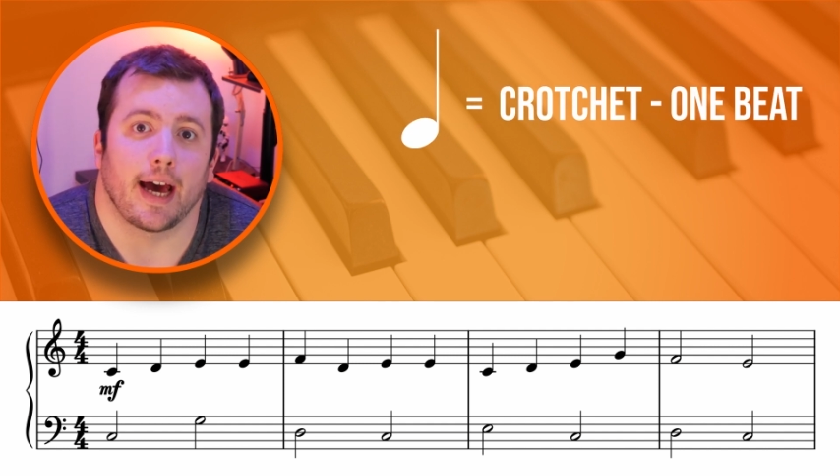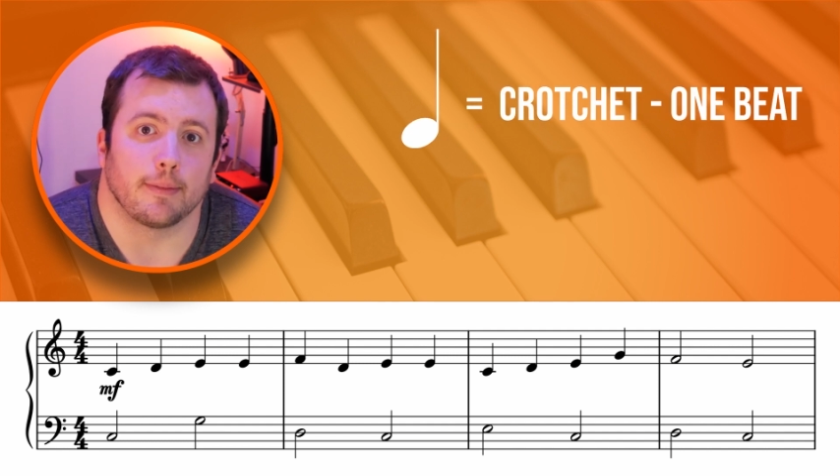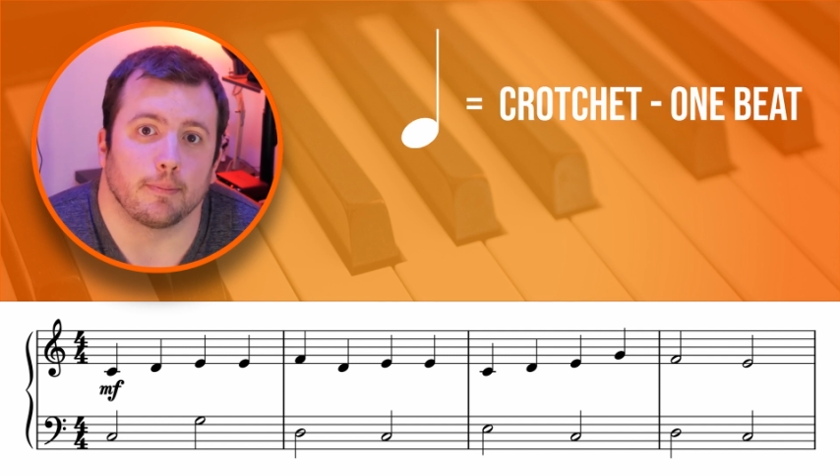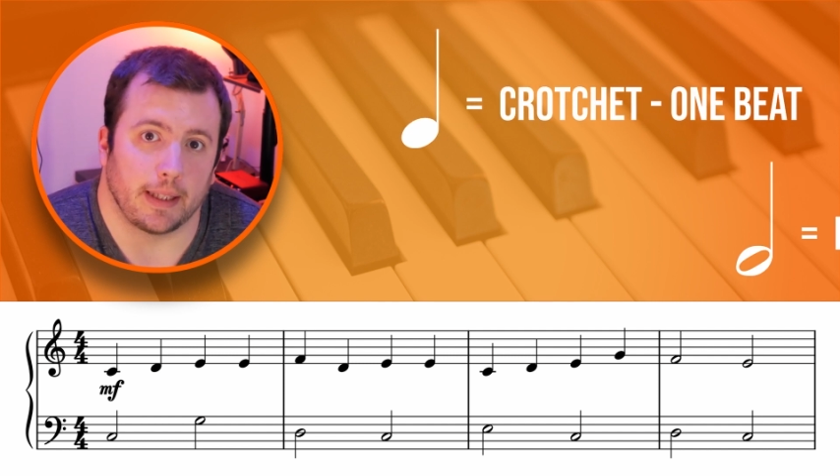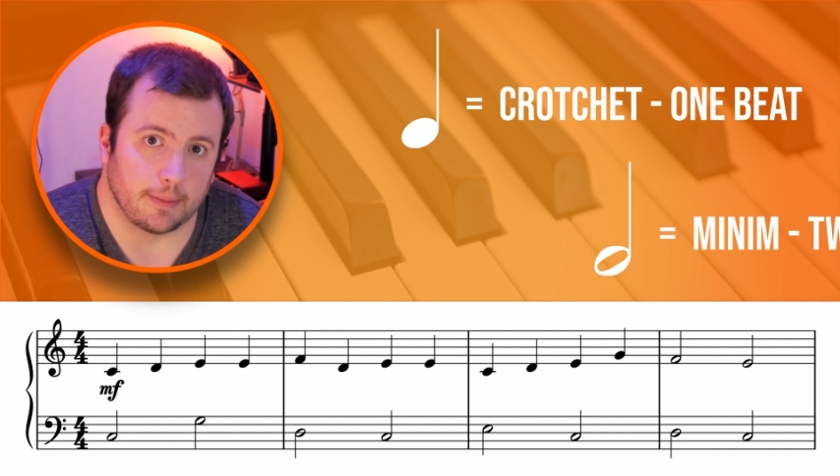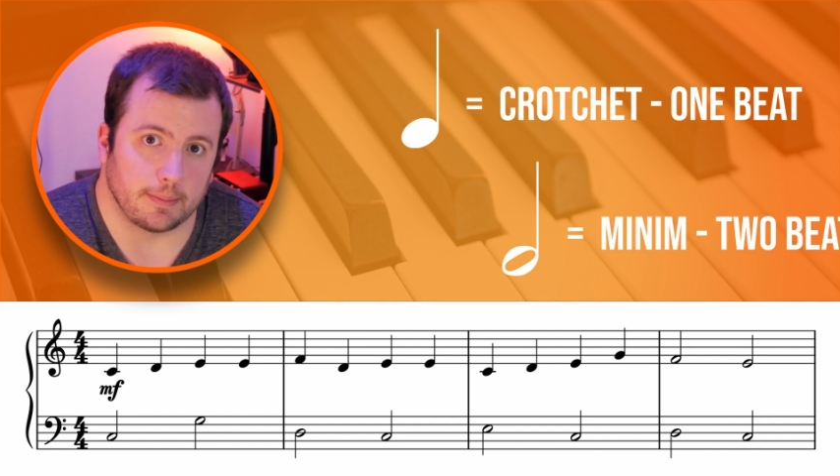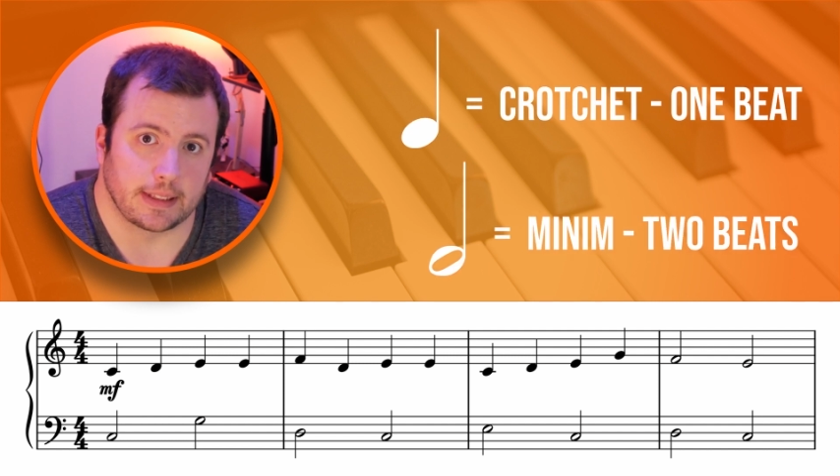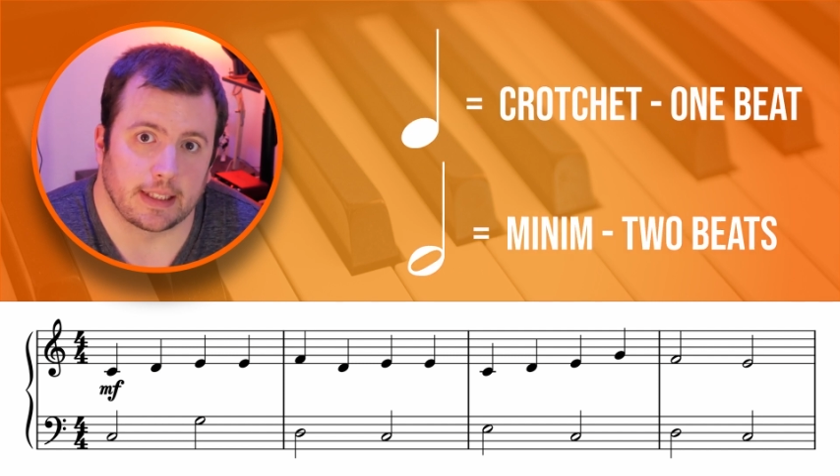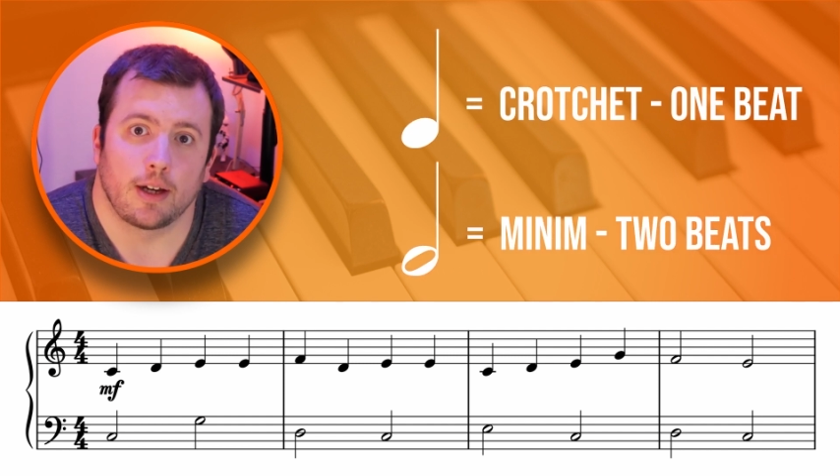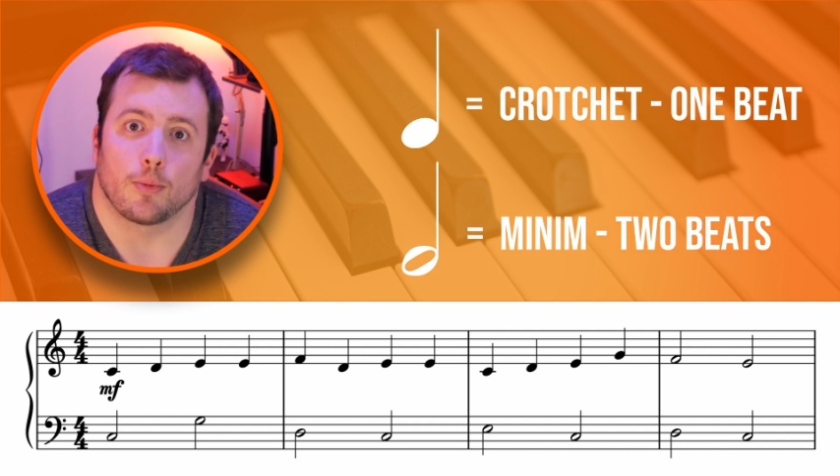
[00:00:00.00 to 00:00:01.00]
and
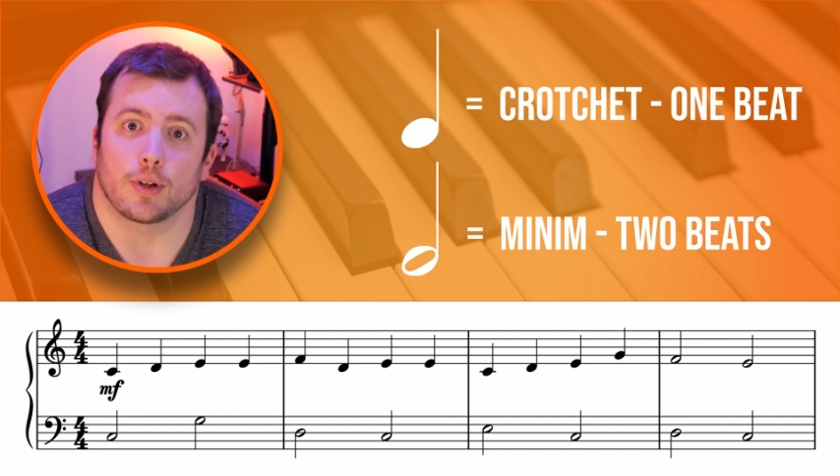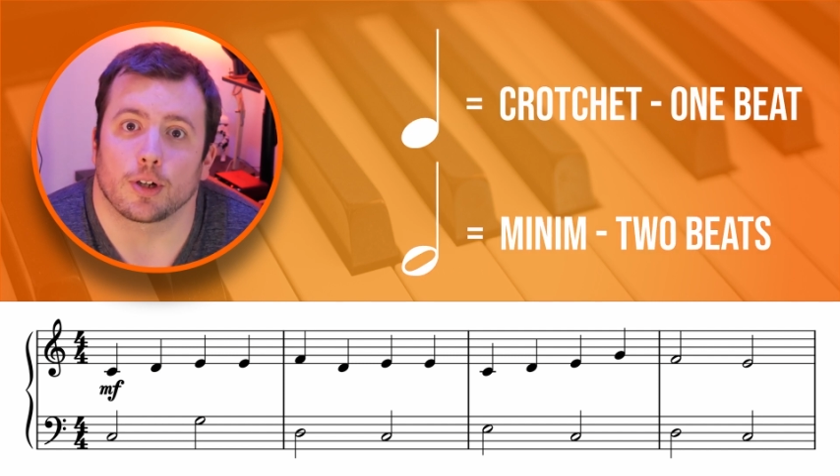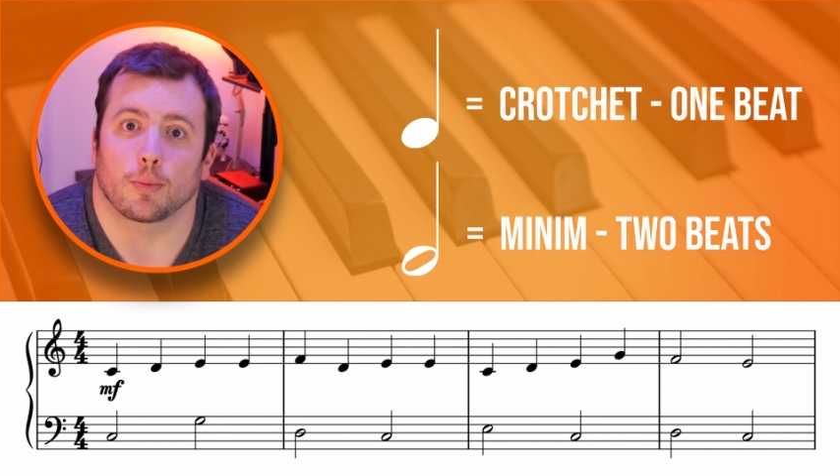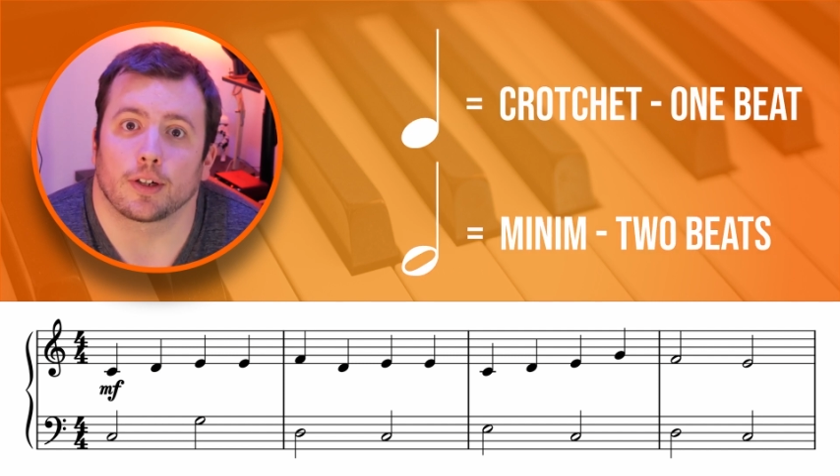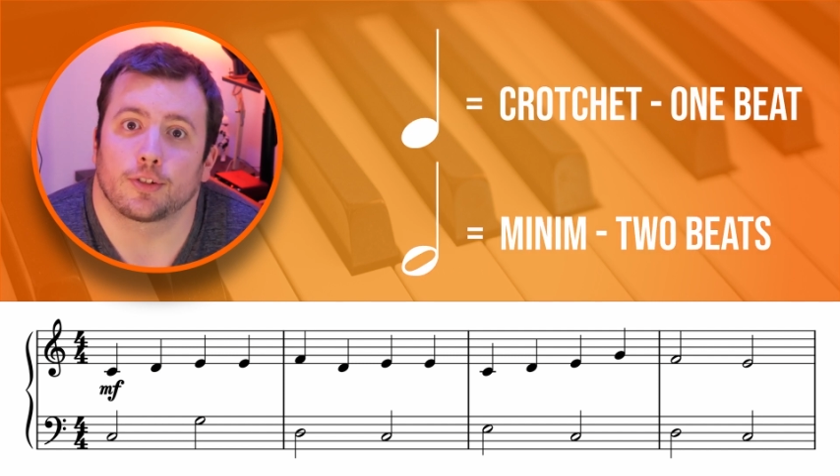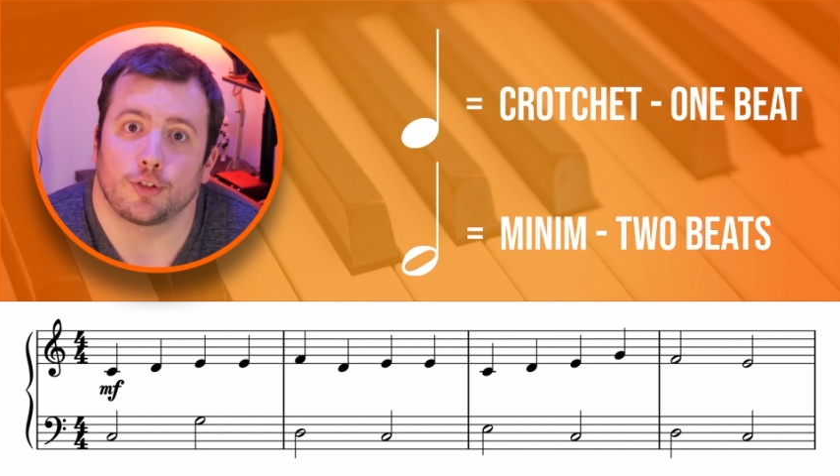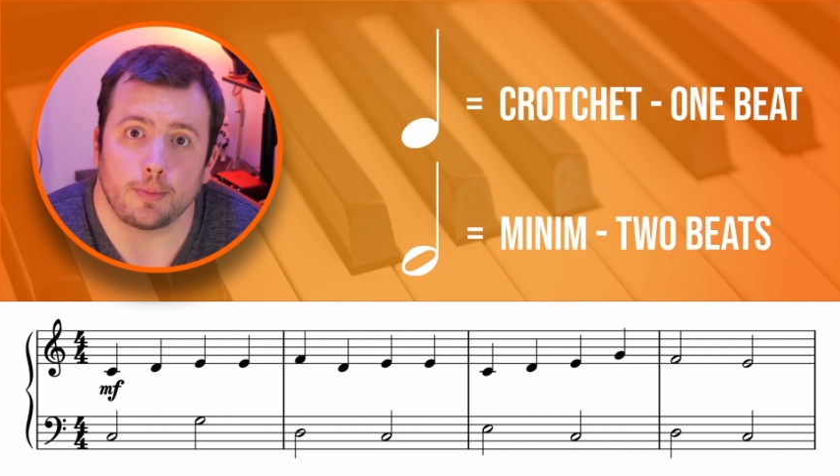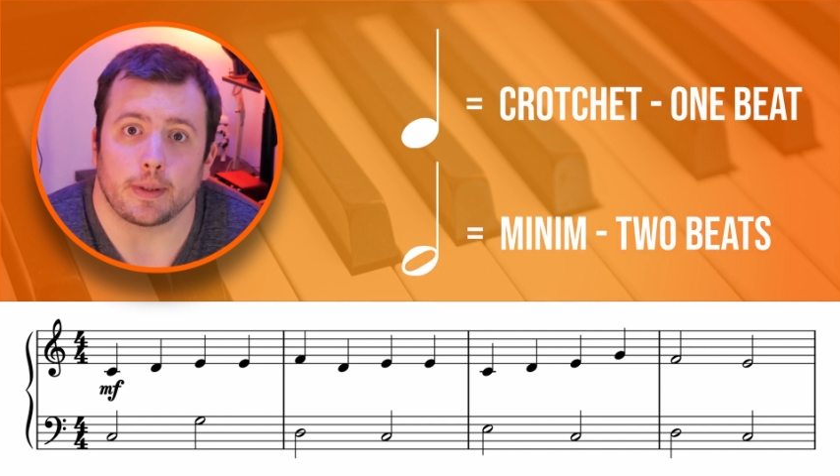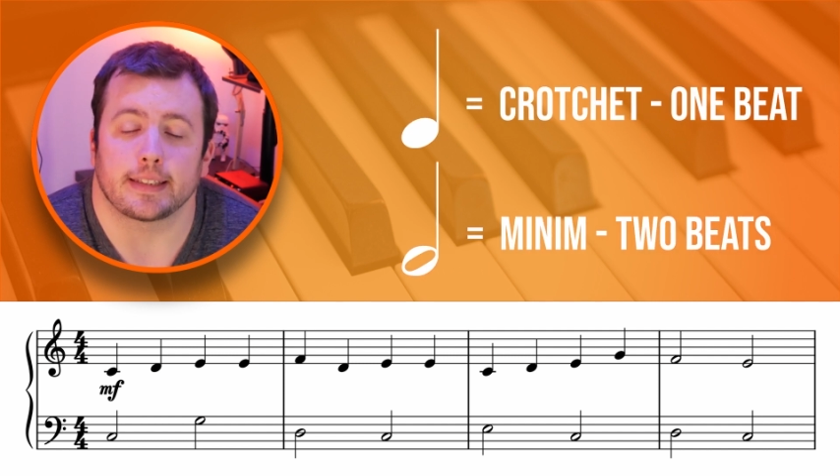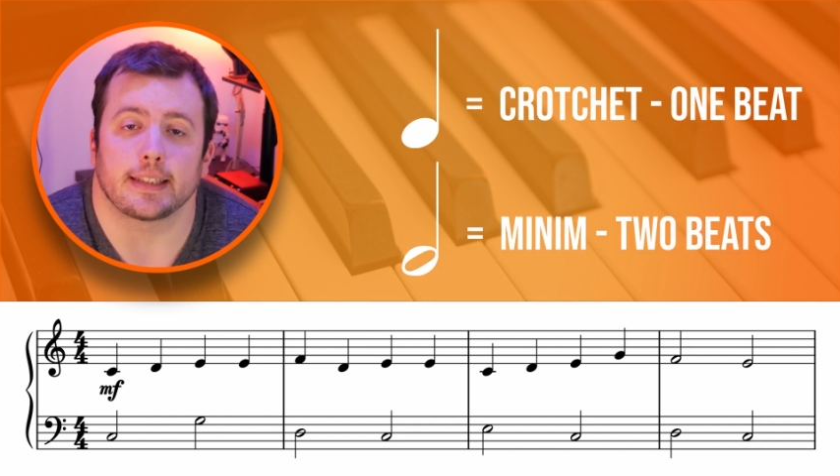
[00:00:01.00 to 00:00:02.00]
minims, which are worth
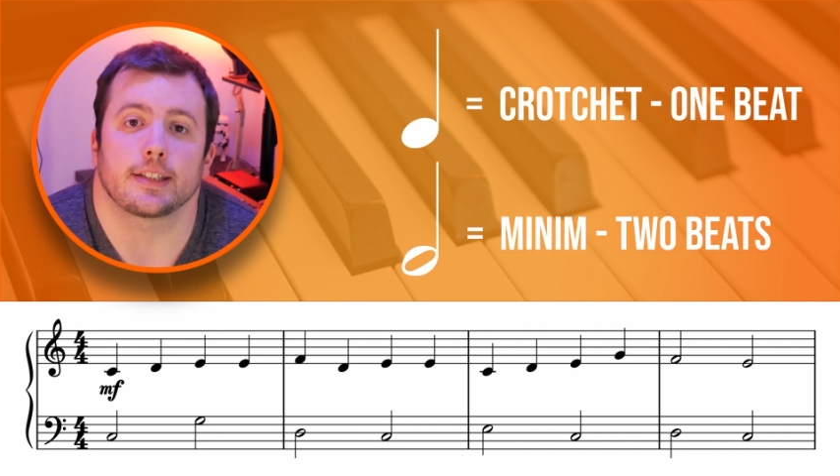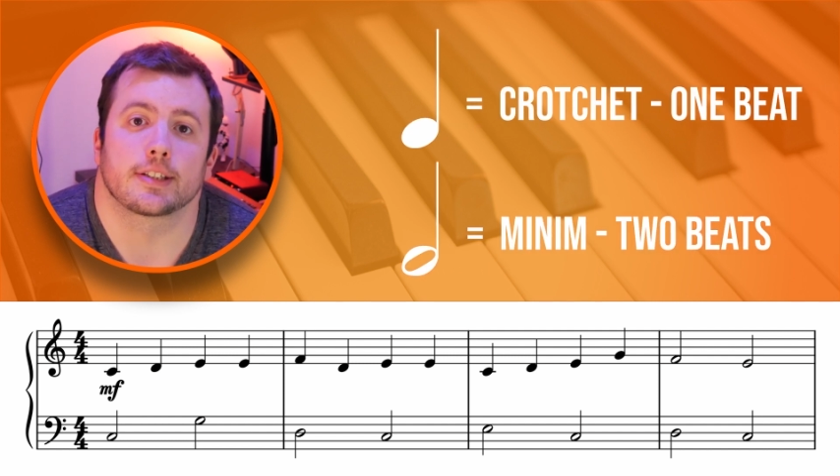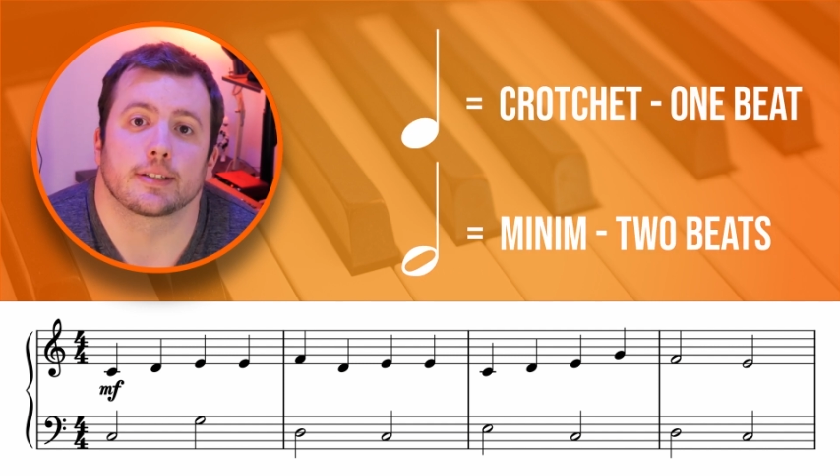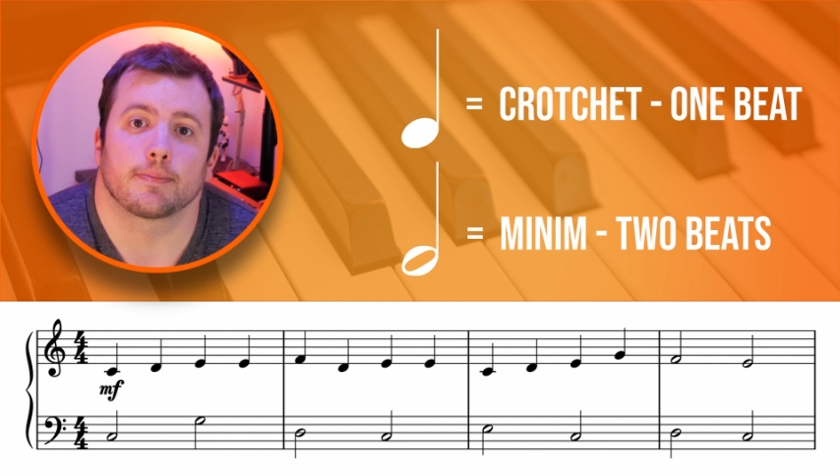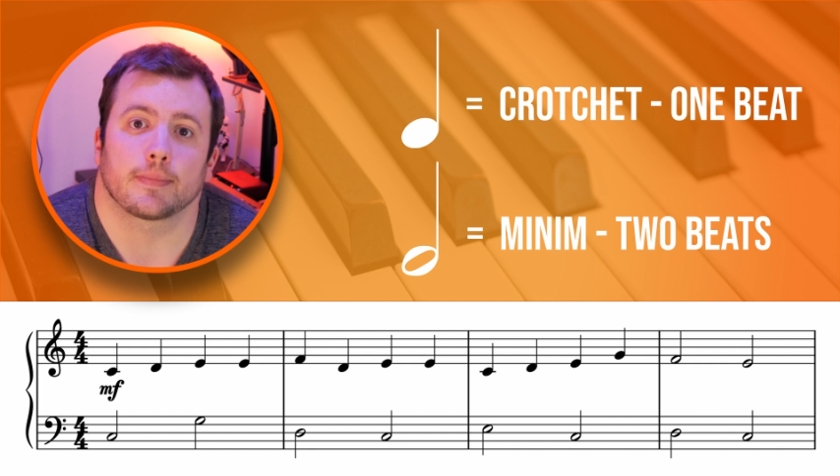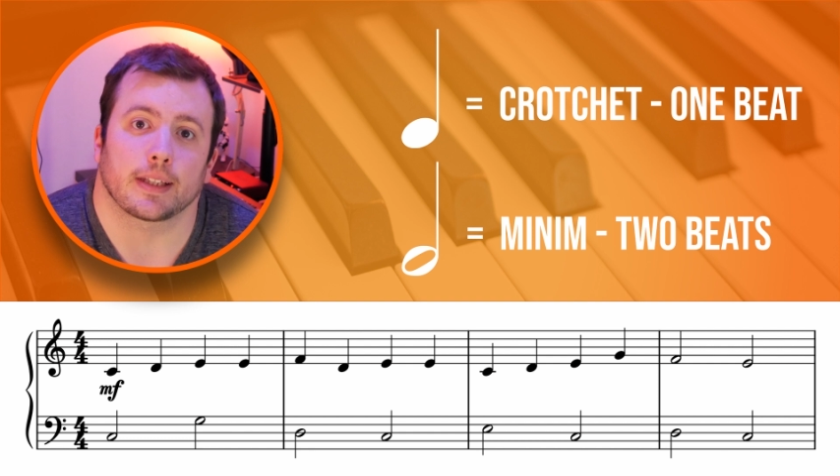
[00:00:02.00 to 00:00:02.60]
2 beats each.